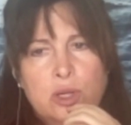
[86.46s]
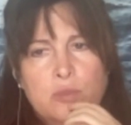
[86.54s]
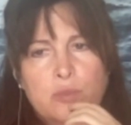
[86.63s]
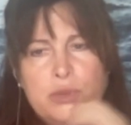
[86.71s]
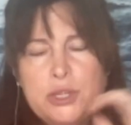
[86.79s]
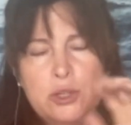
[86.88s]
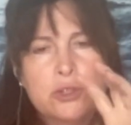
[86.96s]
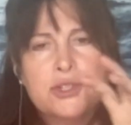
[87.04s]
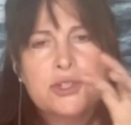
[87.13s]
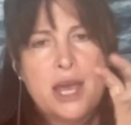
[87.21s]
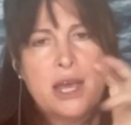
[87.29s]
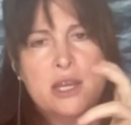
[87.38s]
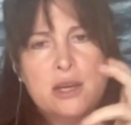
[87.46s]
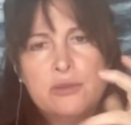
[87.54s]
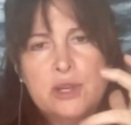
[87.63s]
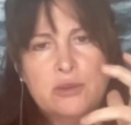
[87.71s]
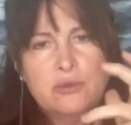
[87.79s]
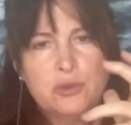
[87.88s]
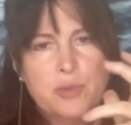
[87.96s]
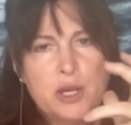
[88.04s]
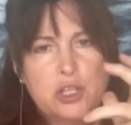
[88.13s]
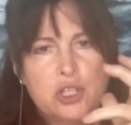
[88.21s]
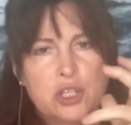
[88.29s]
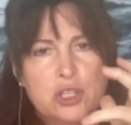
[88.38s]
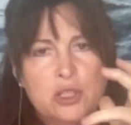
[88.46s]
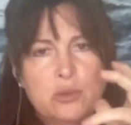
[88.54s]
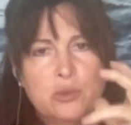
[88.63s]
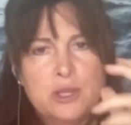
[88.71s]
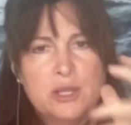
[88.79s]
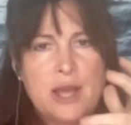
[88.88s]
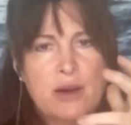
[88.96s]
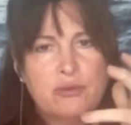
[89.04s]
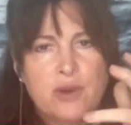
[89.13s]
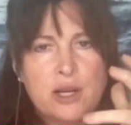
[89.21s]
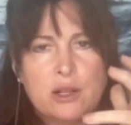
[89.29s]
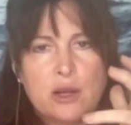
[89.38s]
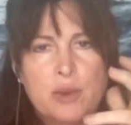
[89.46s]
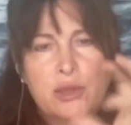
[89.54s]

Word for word: pierce any of the information within that fight club.